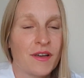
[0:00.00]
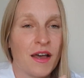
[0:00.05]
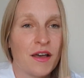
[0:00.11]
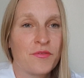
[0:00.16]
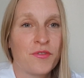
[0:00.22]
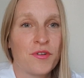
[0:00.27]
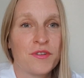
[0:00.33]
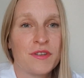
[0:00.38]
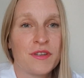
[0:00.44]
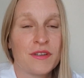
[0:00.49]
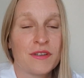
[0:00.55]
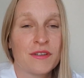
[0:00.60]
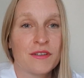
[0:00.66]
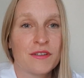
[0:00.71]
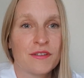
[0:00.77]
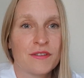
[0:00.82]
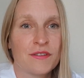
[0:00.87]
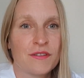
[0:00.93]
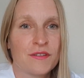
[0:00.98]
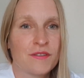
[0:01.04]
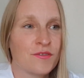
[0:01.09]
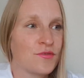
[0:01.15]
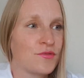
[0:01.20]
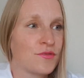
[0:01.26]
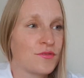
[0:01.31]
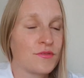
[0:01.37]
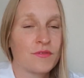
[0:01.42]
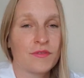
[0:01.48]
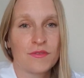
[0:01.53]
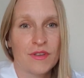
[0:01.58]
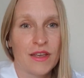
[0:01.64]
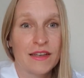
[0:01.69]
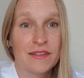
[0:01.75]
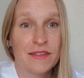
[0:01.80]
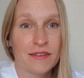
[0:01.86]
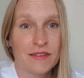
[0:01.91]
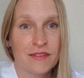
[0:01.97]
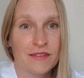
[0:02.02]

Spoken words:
avoiding excess